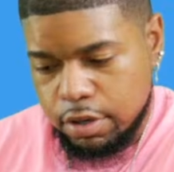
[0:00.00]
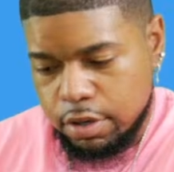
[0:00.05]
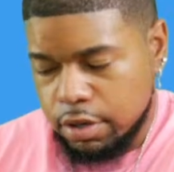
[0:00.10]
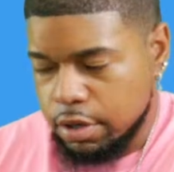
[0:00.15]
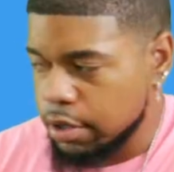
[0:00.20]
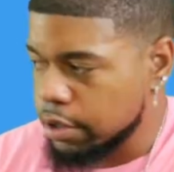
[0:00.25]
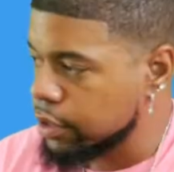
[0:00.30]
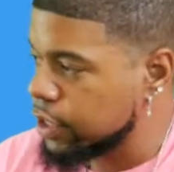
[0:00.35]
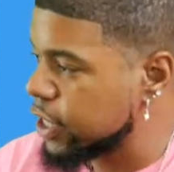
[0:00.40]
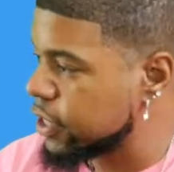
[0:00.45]

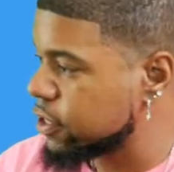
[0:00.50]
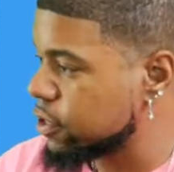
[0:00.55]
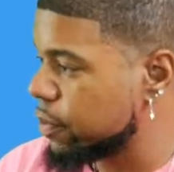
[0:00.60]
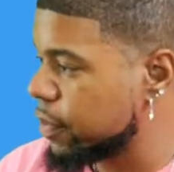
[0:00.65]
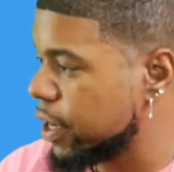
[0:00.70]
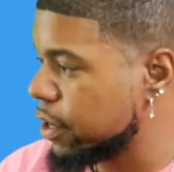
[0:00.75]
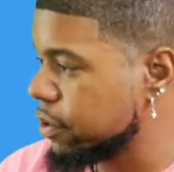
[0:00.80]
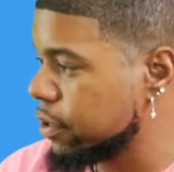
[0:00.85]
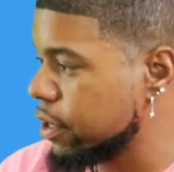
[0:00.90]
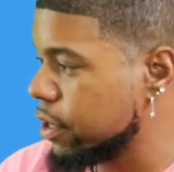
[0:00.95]
That's
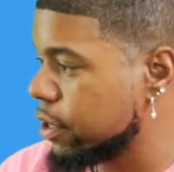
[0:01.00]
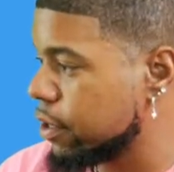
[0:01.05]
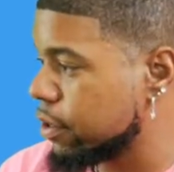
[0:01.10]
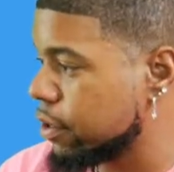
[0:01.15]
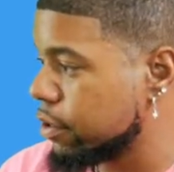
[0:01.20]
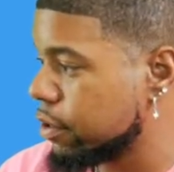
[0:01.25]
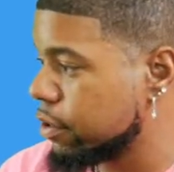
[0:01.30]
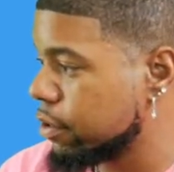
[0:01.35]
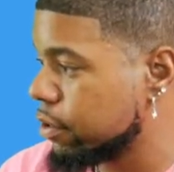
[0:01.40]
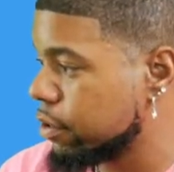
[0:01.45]
about
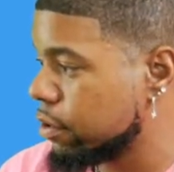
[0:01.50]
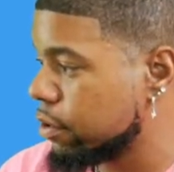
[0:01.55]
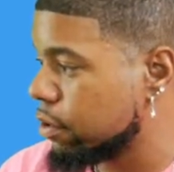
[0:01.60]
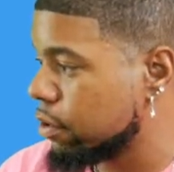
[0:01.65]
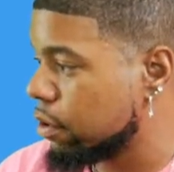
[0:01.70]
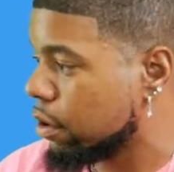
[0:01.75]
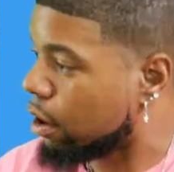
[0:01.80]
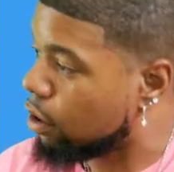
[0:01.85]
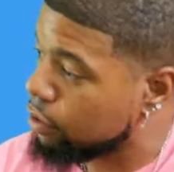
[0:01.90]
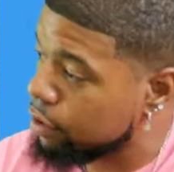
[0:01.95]
it.
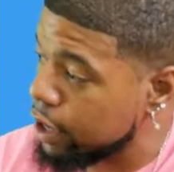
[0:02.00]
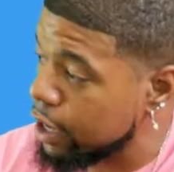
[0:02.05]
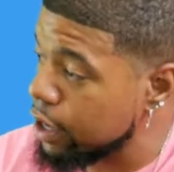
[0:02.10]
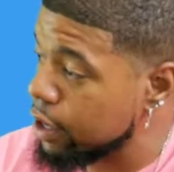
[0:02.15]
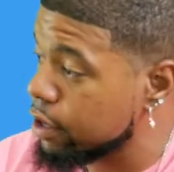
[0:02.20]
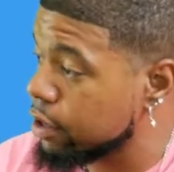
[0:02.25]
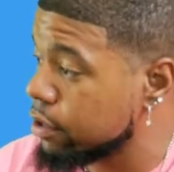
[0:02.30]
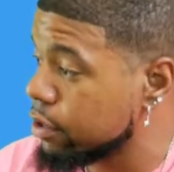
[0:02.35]
Okay.